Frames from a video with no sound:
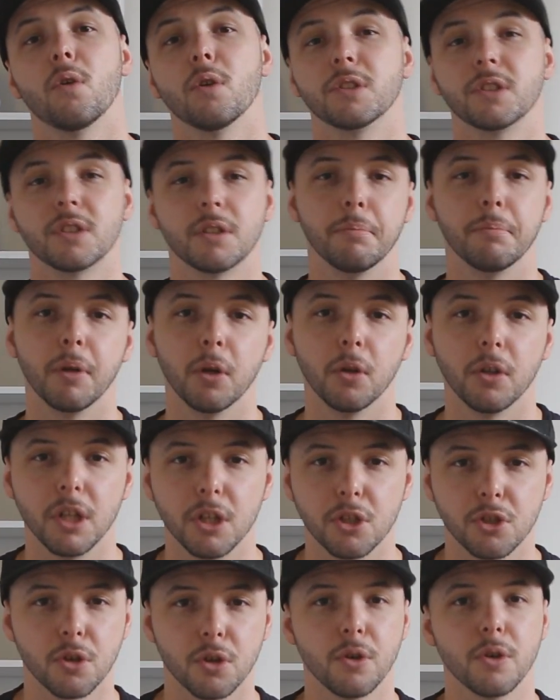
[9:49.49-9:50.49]
or
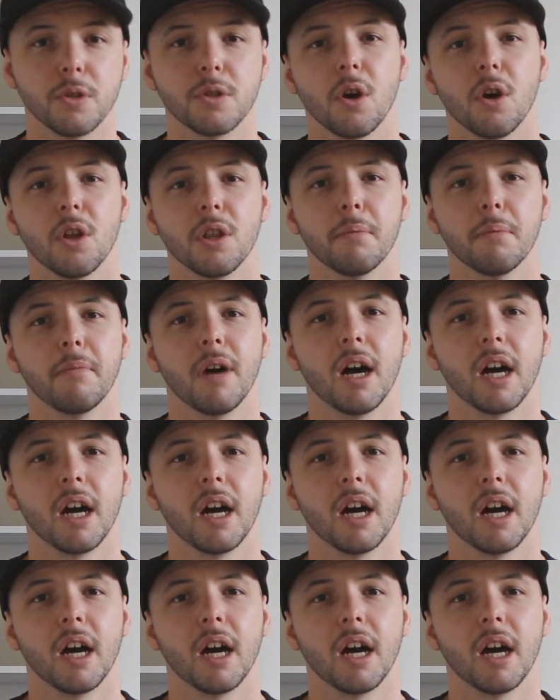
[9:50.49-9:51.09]
stability shoes on the